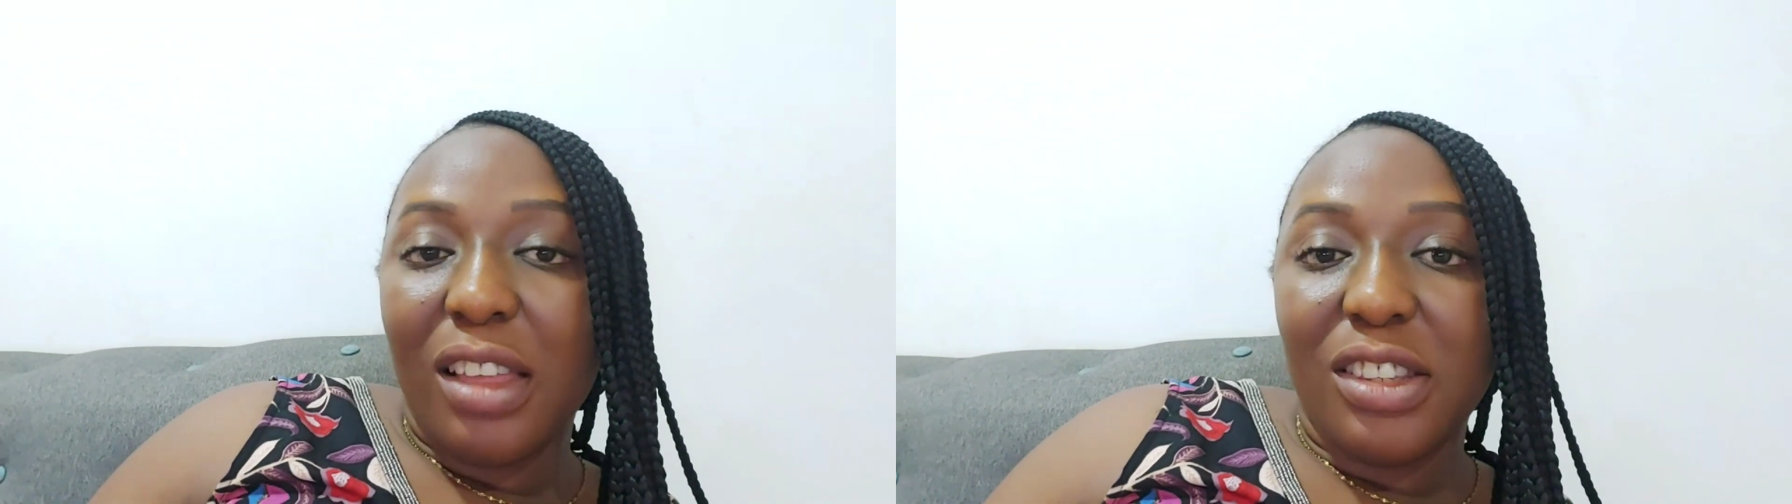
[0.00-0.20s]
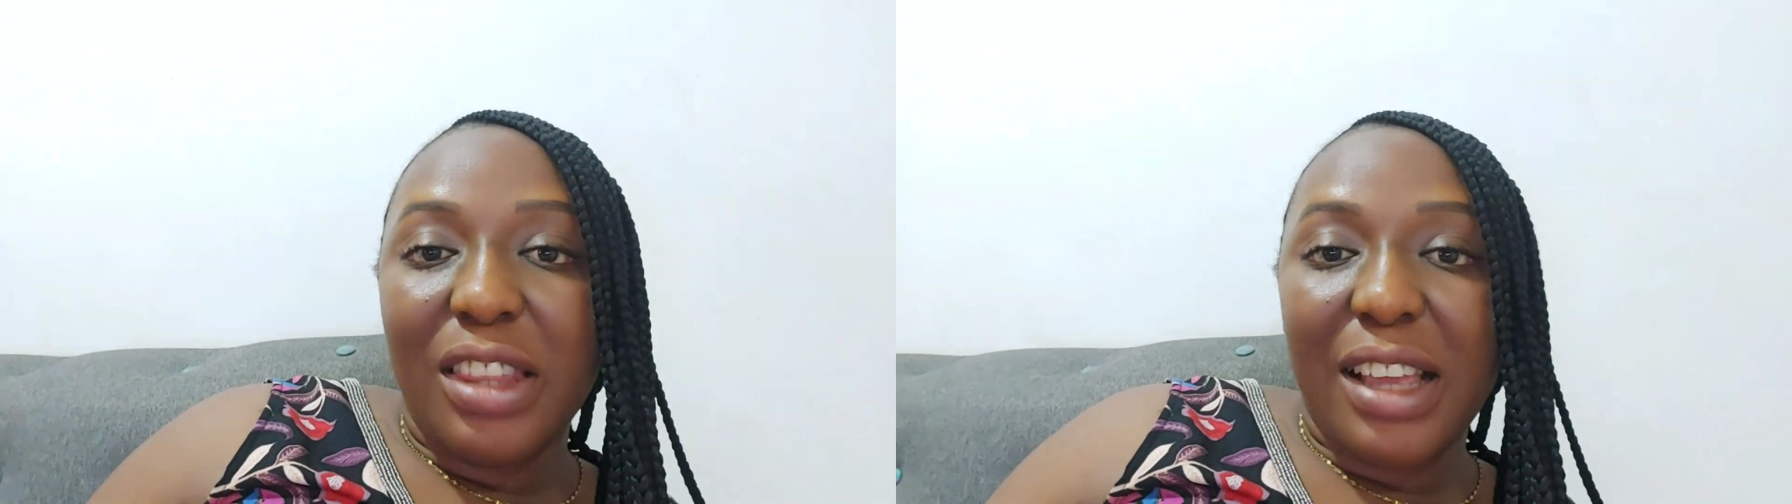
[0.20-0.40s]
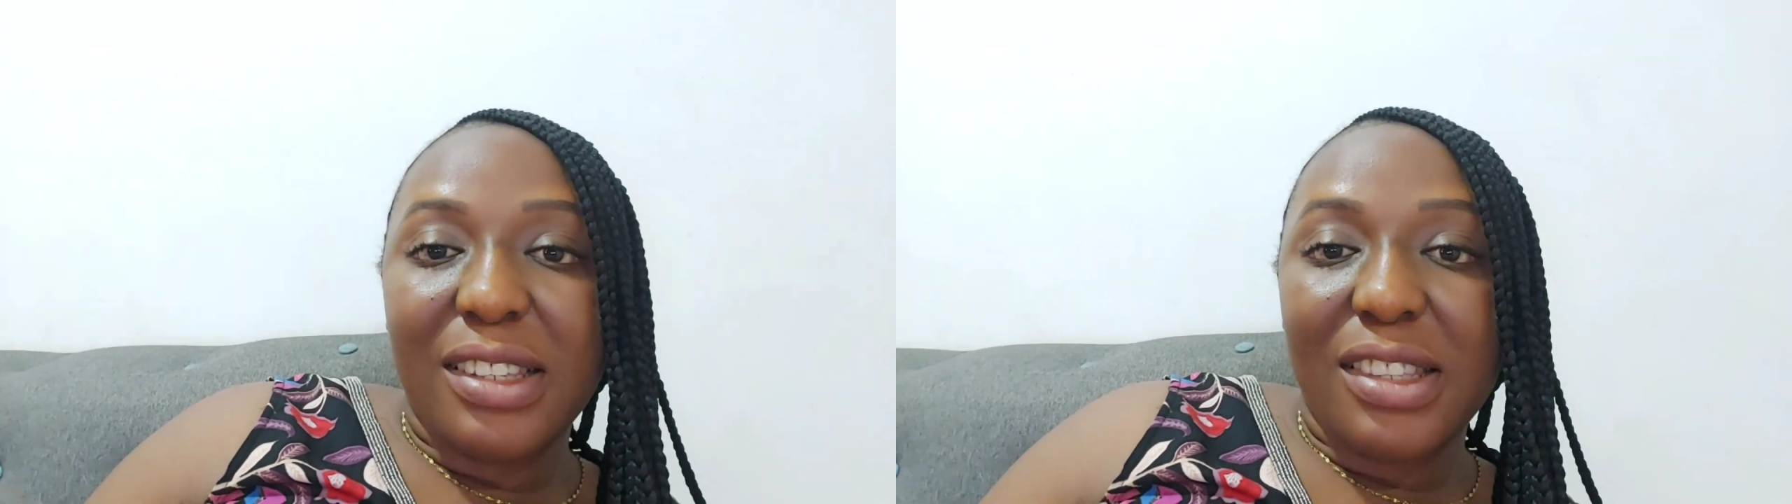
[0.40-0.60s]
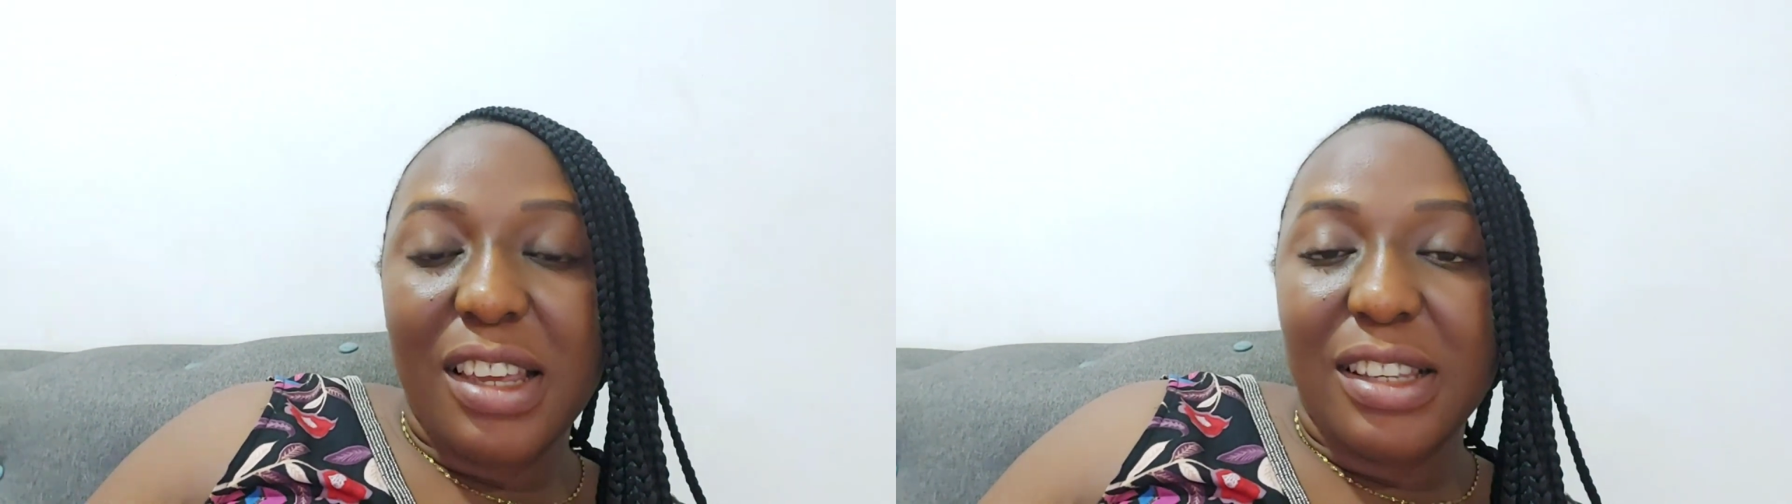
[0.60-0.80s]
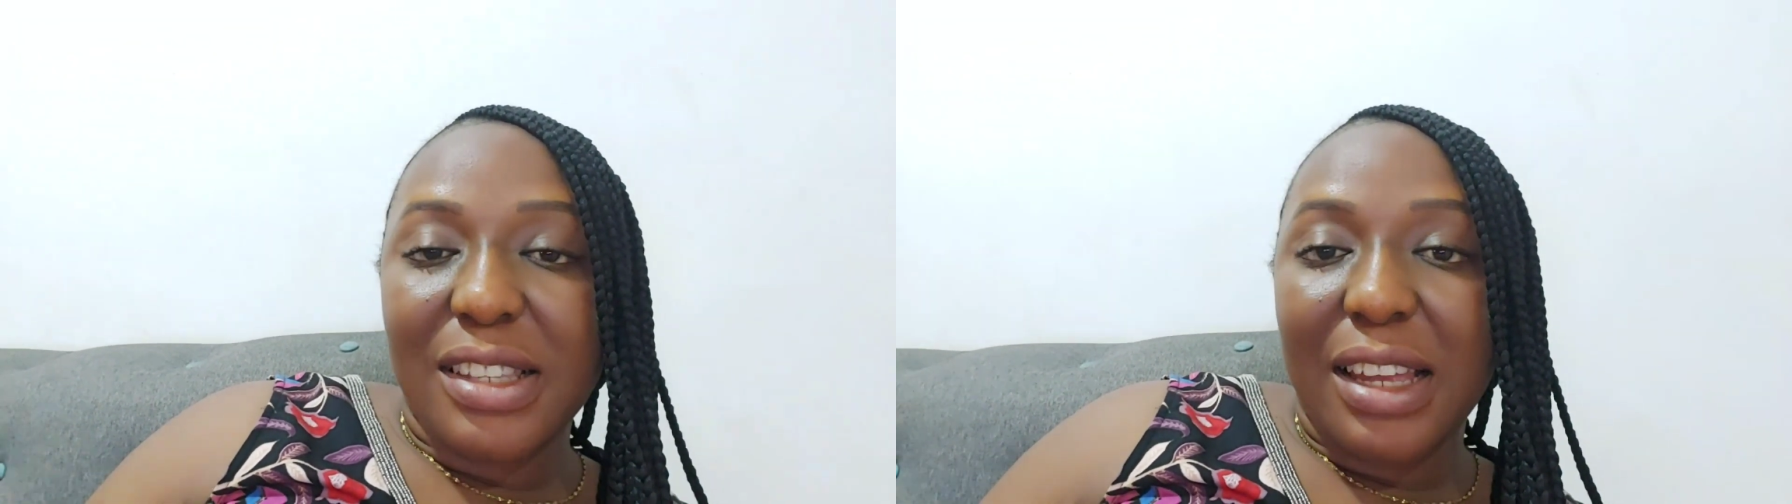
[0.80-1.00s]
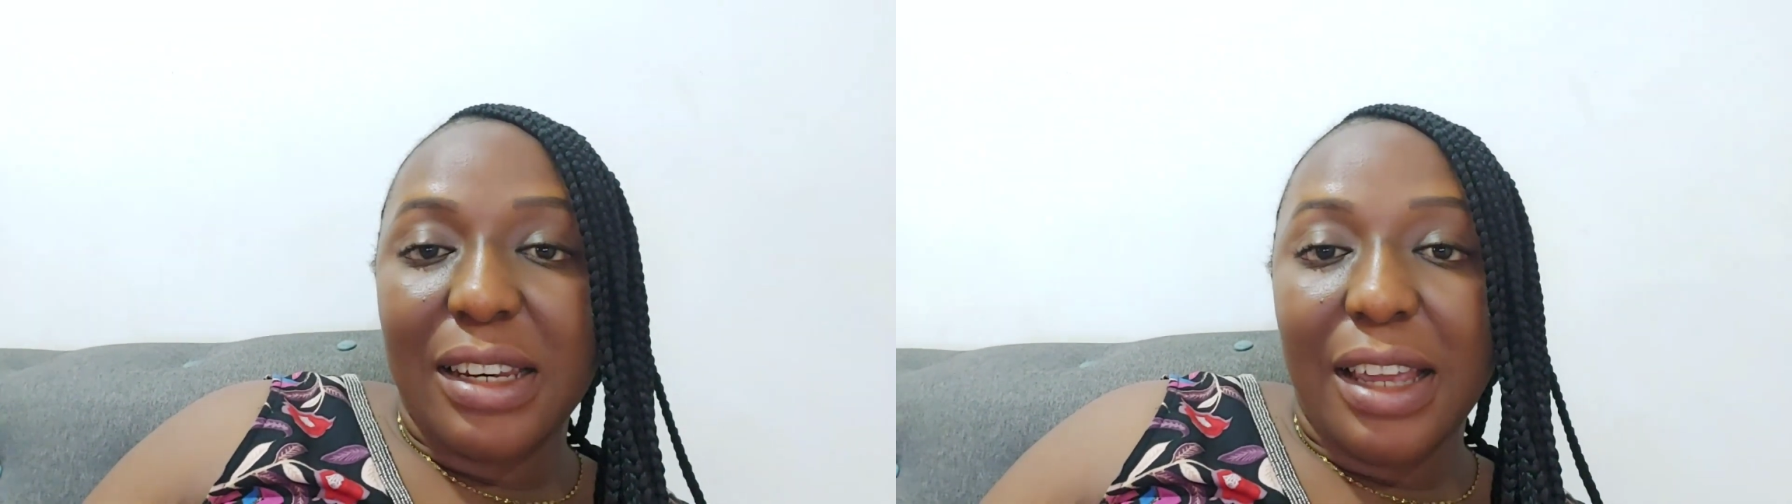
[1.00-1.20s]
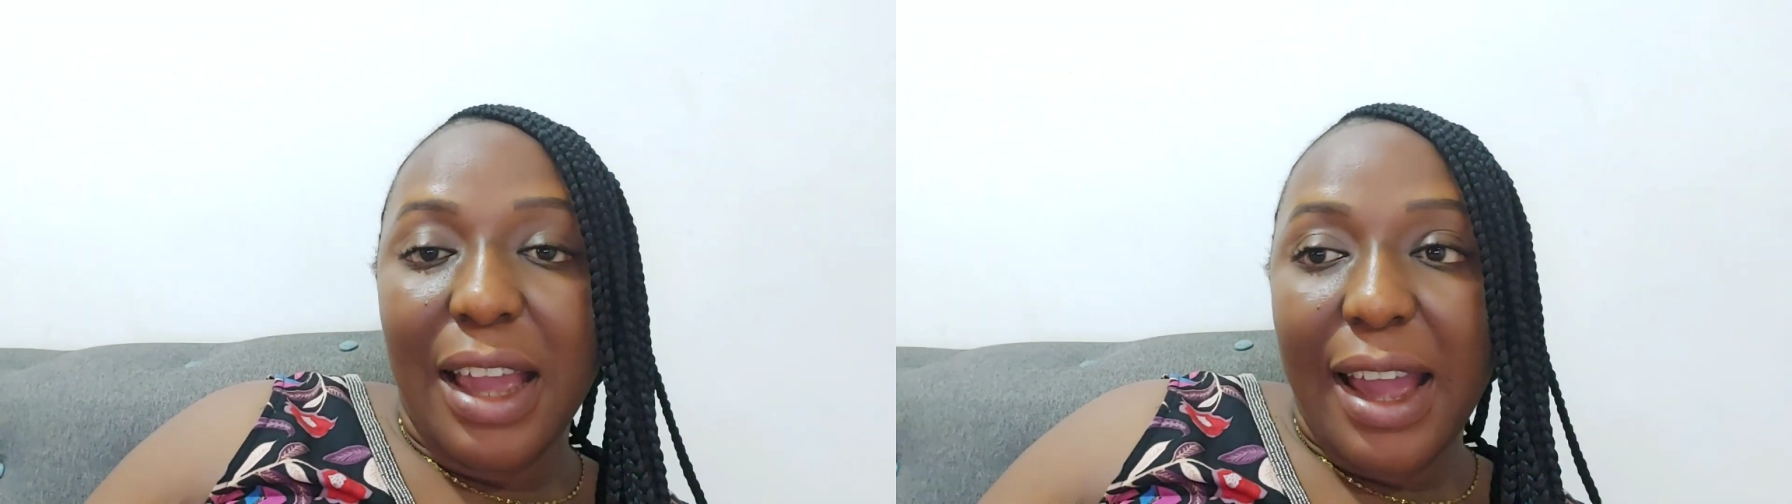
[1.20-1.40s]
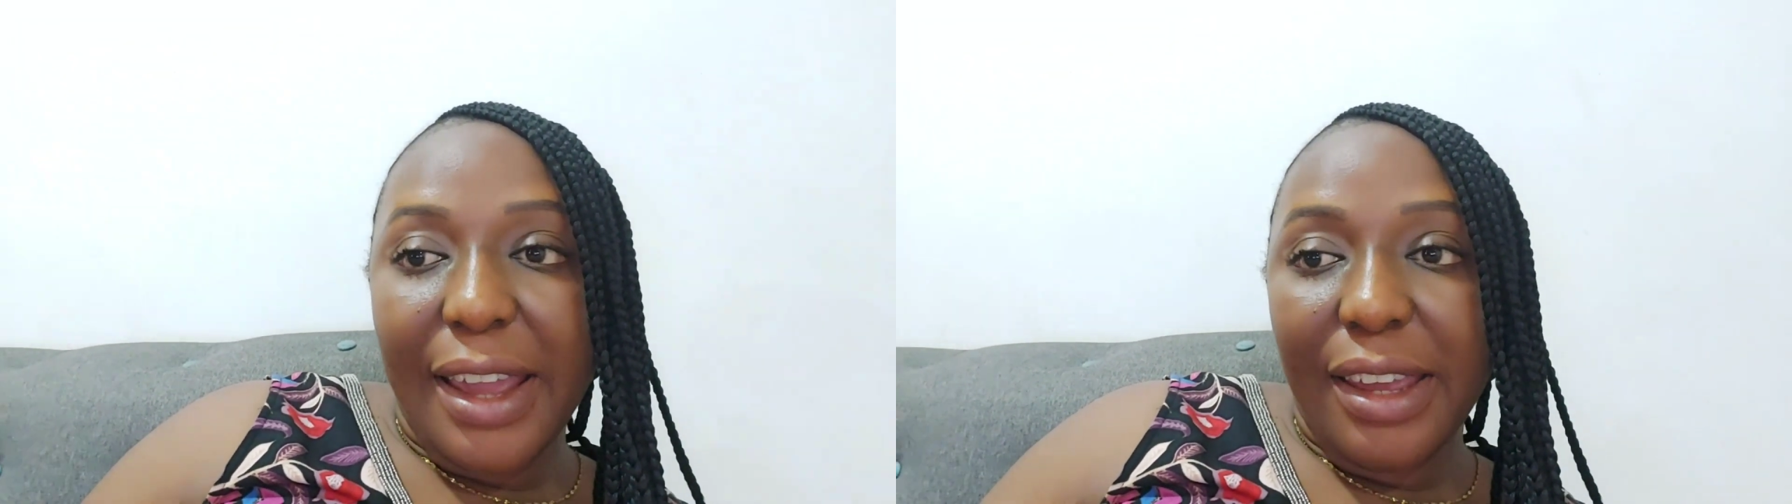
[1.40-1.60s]
Next thing is that the
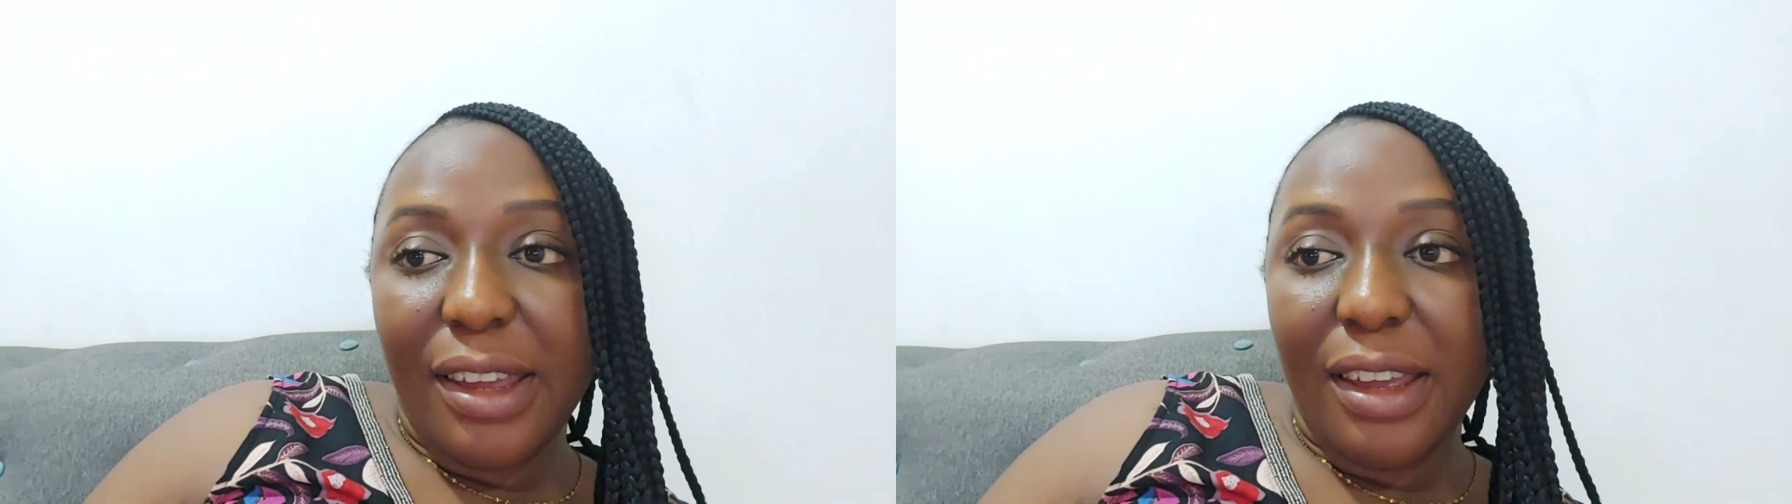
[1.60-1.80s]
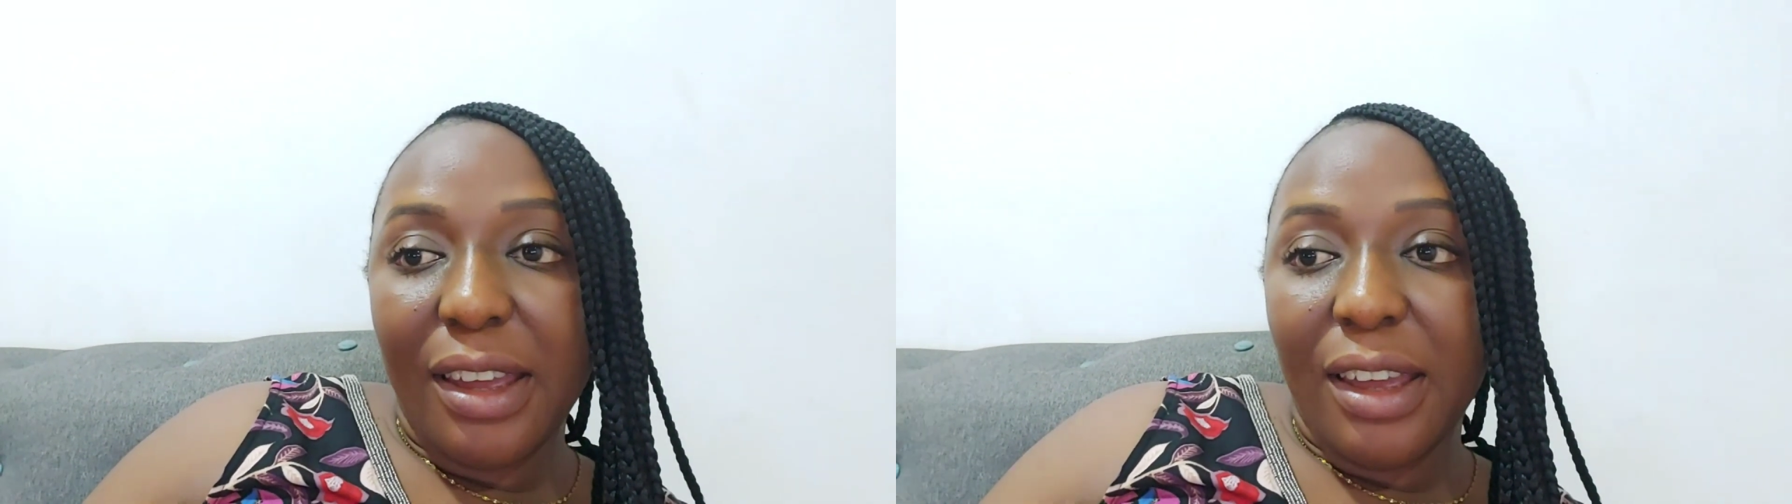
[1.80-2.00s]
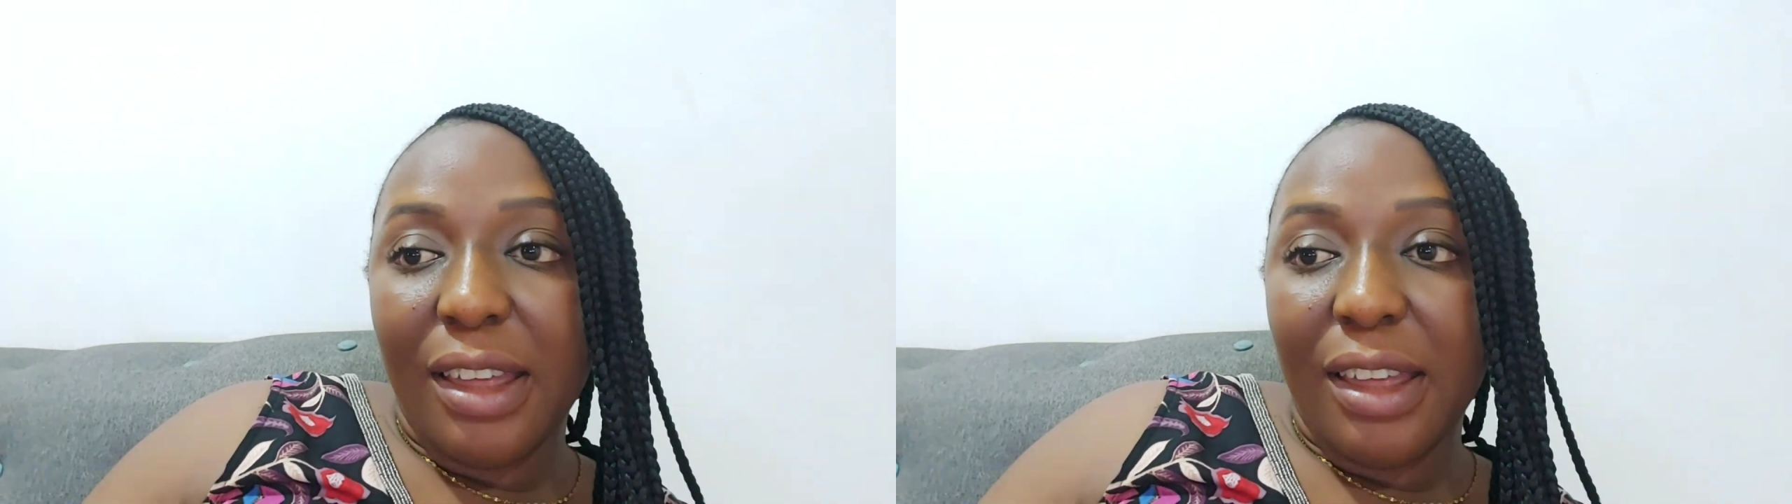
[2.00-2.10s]
guy